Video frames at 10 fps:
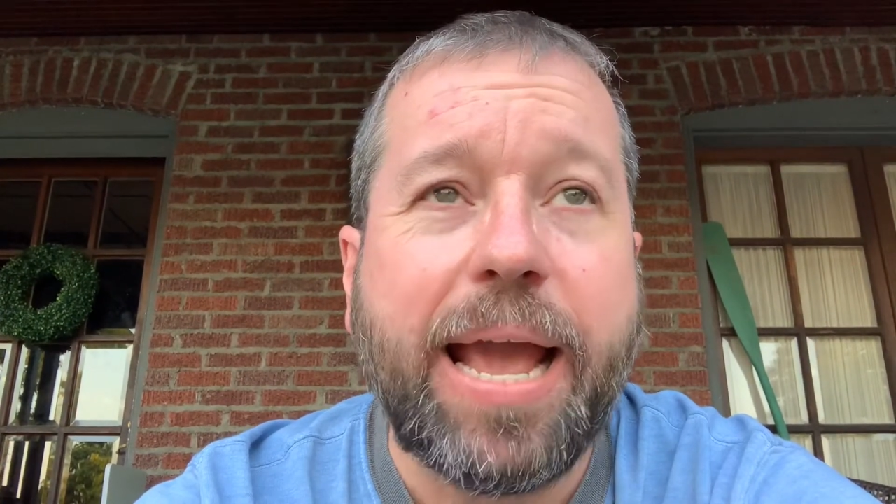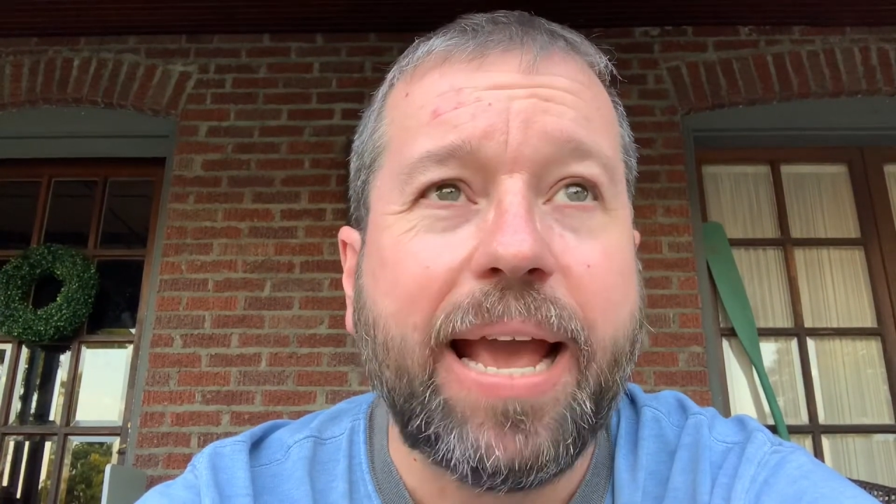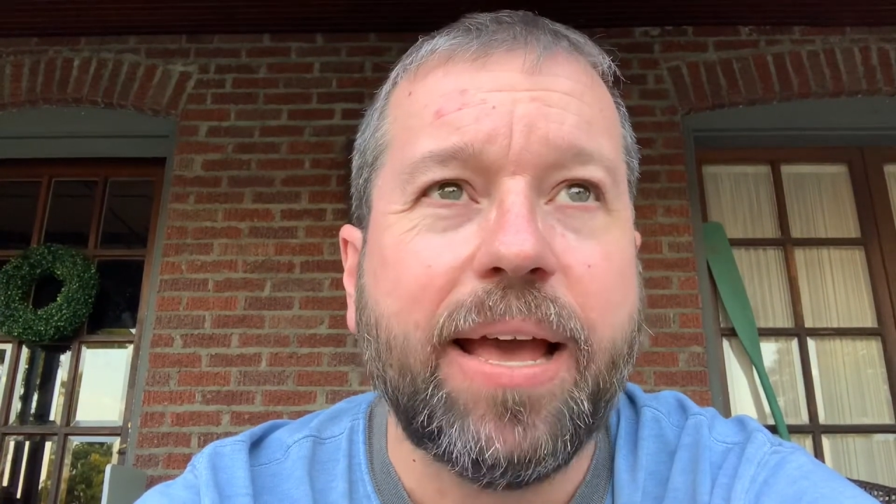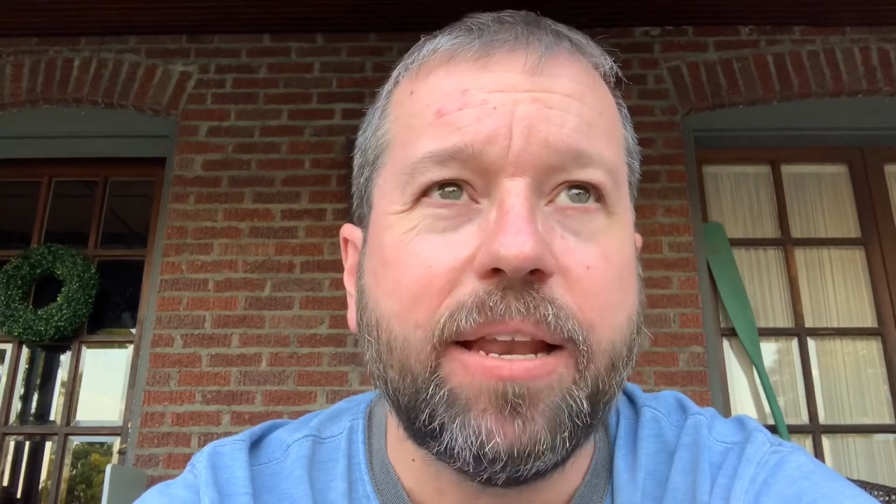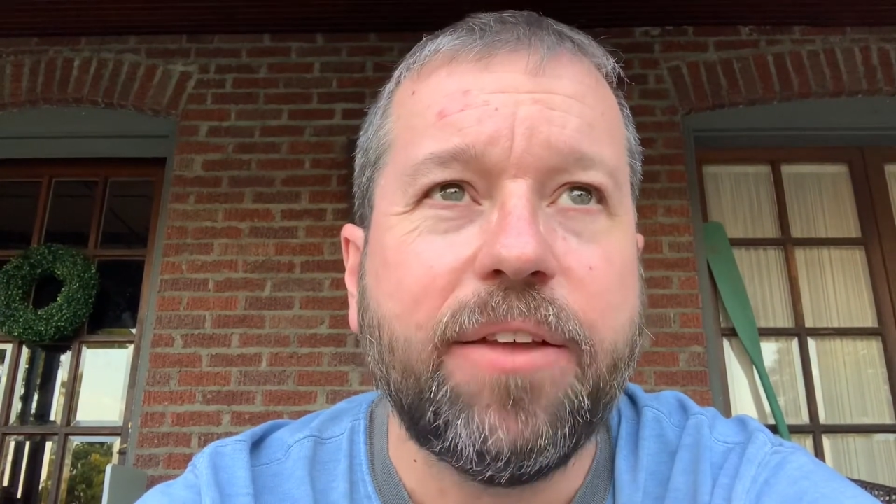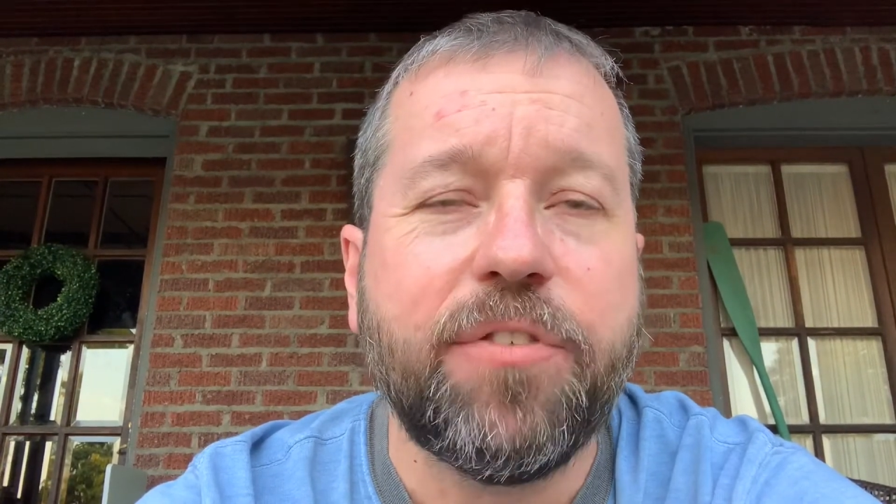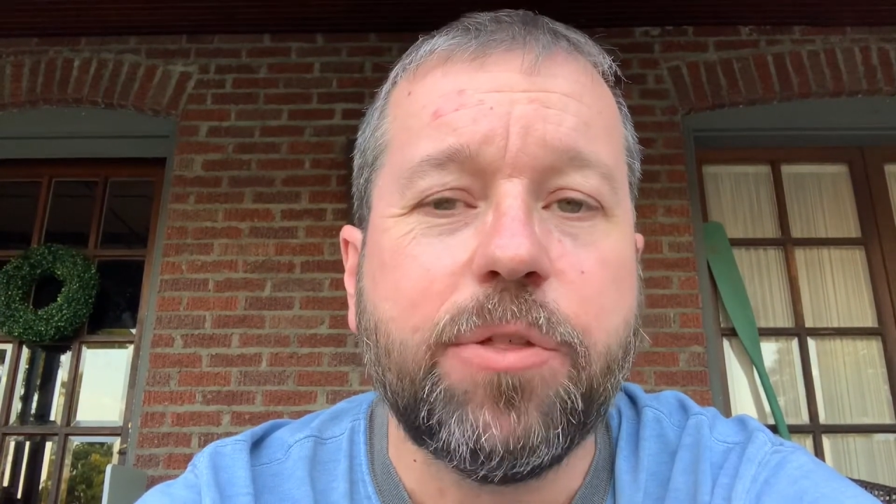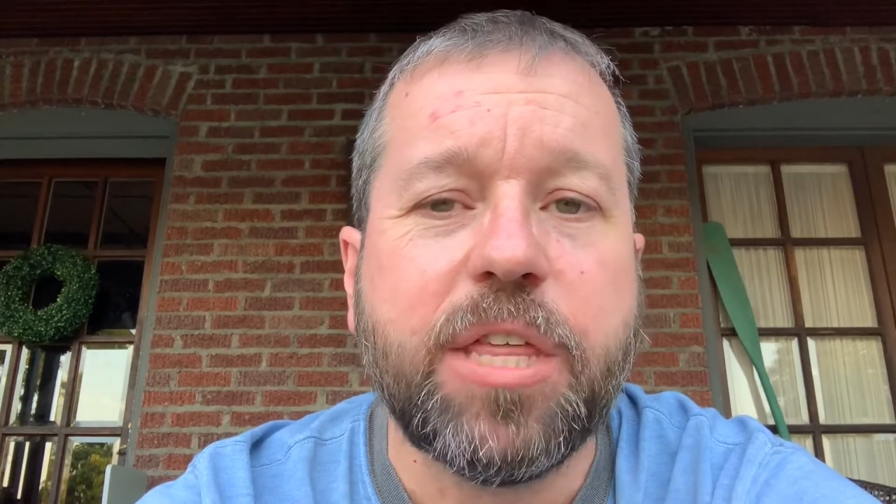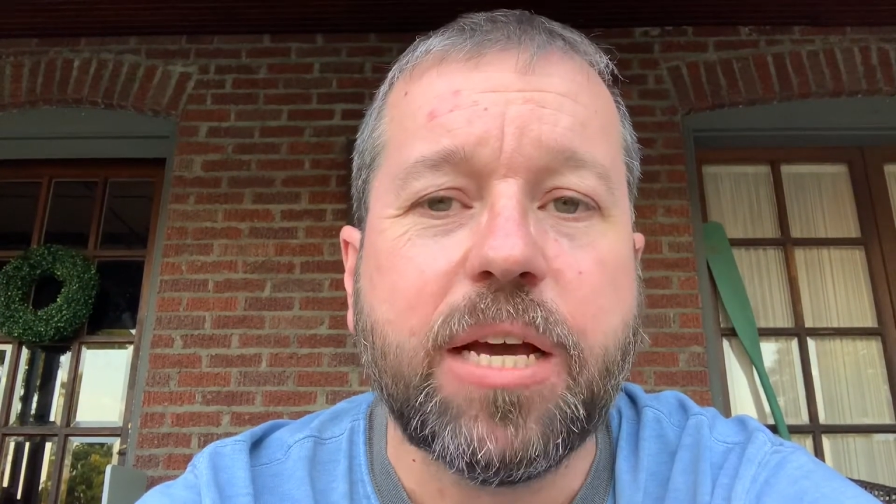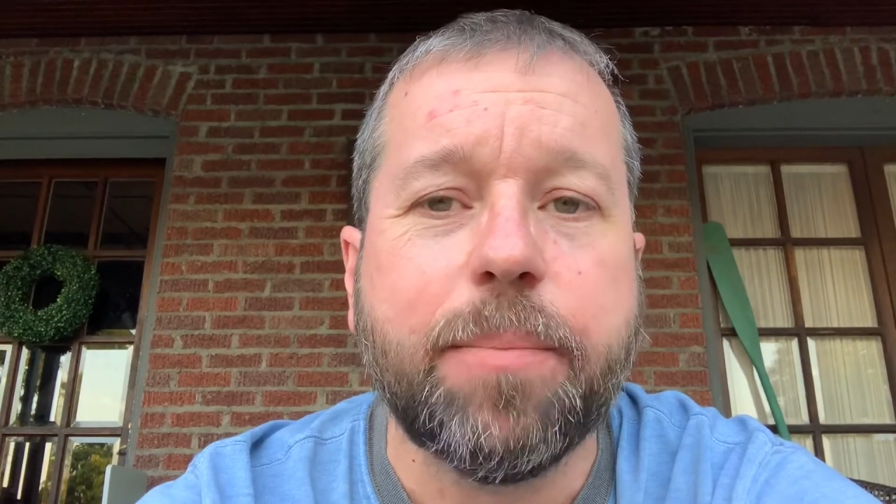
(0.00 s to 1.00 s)
And if
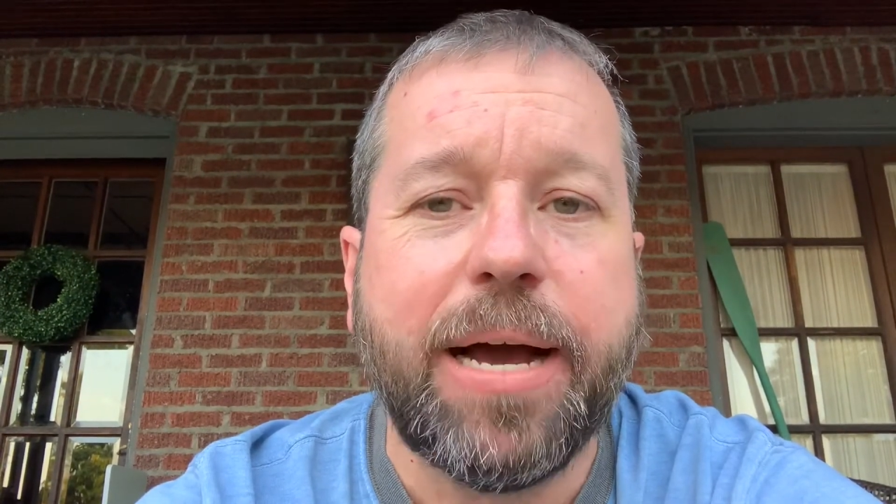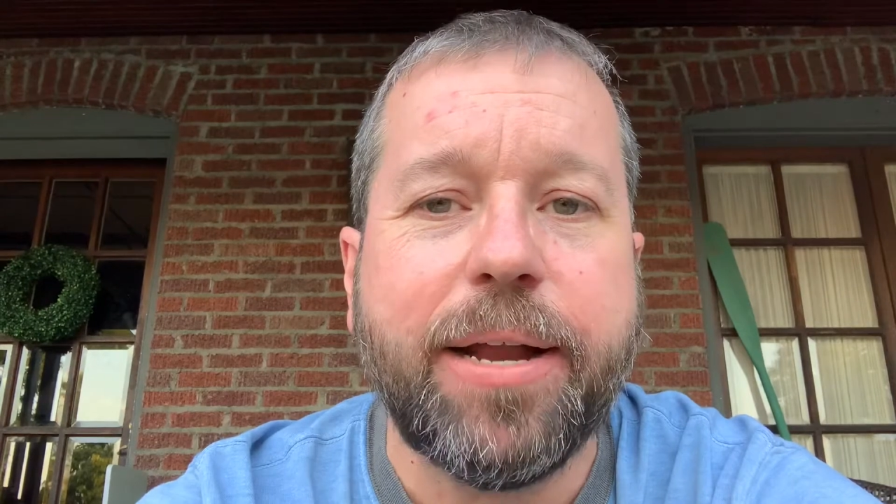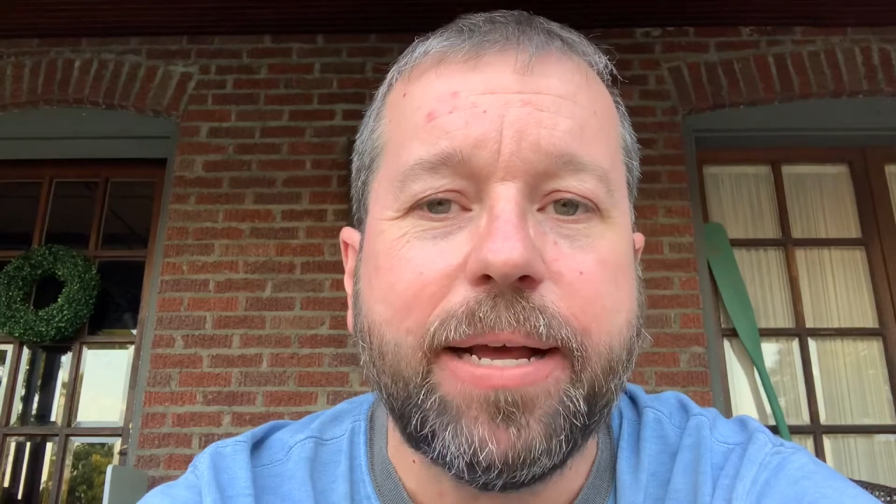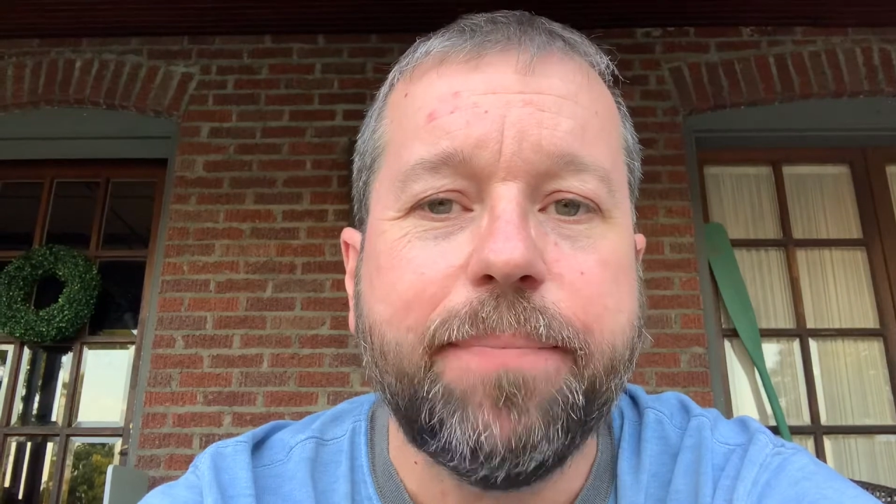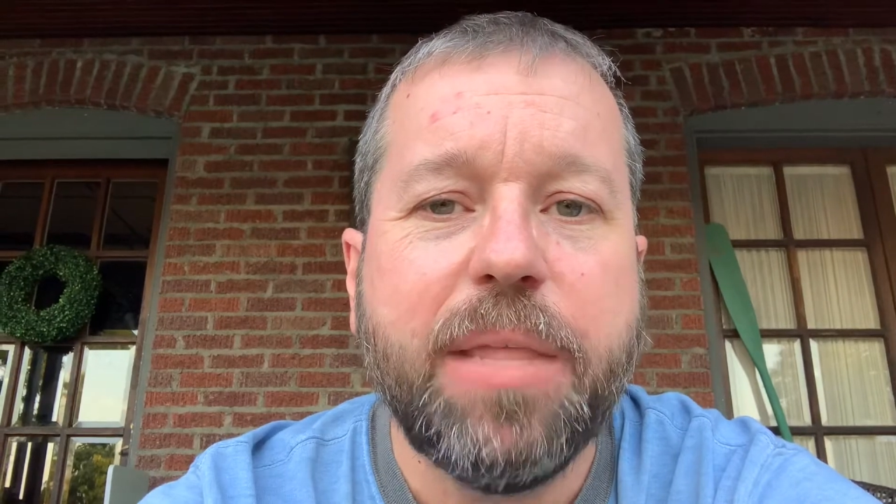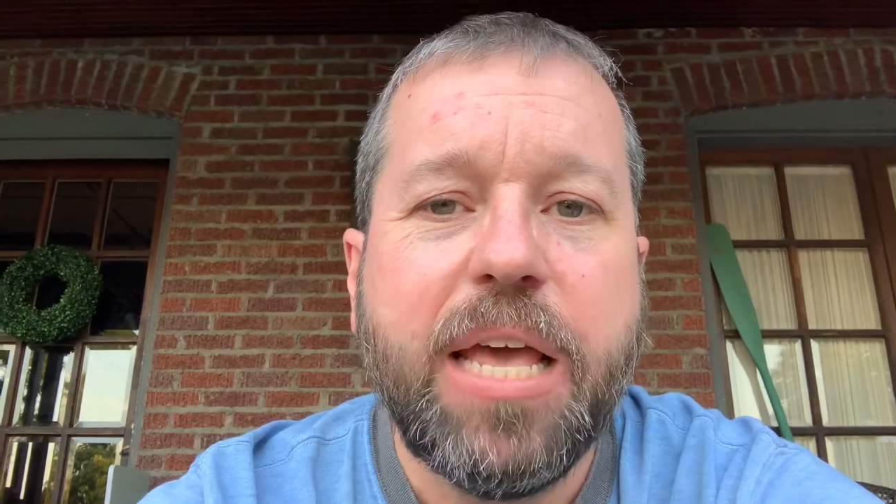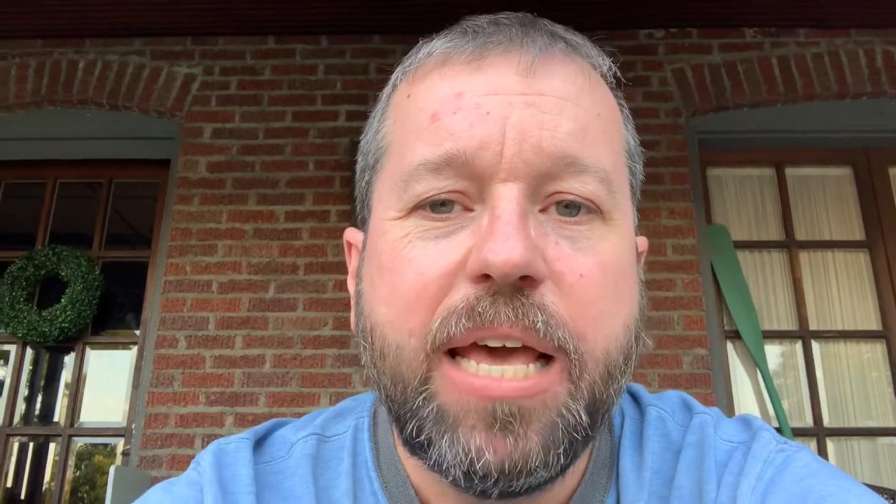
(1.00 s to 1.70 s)
you think about it,